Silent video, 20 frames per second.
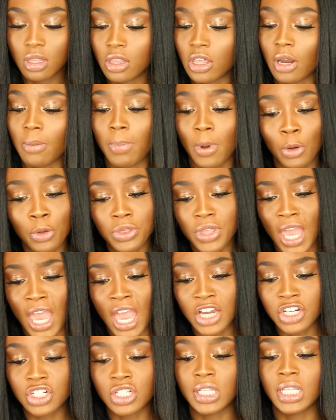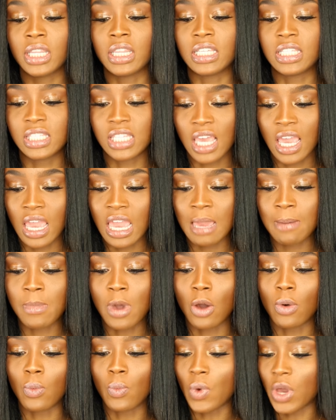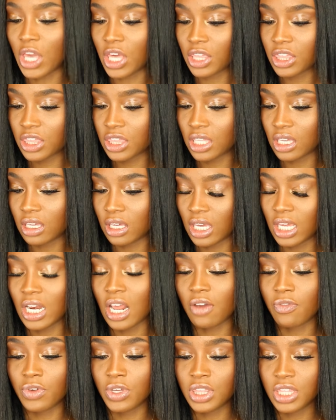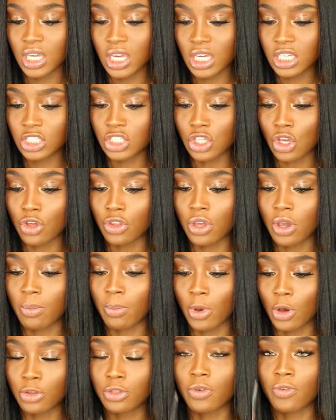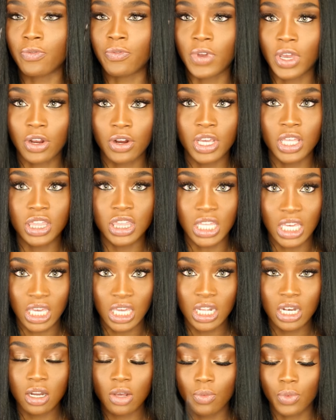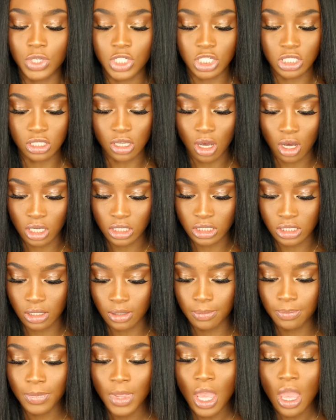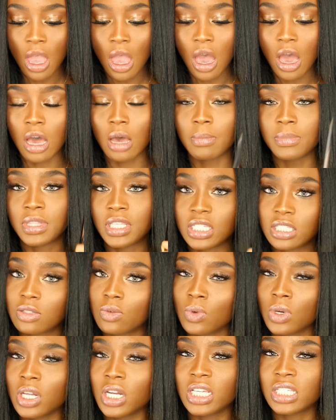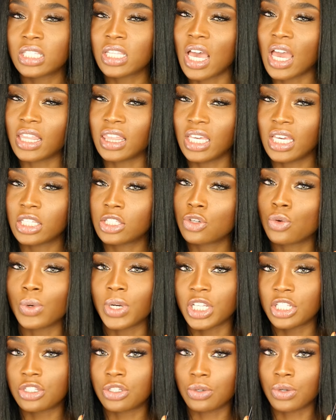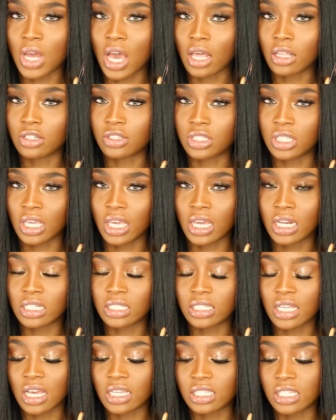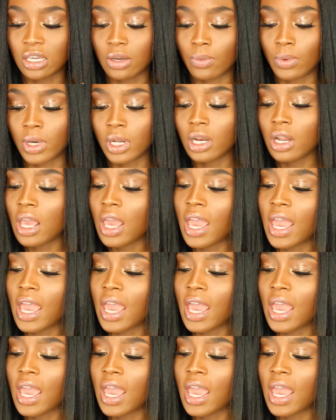They're both actually the same width and everything. So they're both very thin, which is awesome. Um, this one is, I think, $22, the Anastasia one.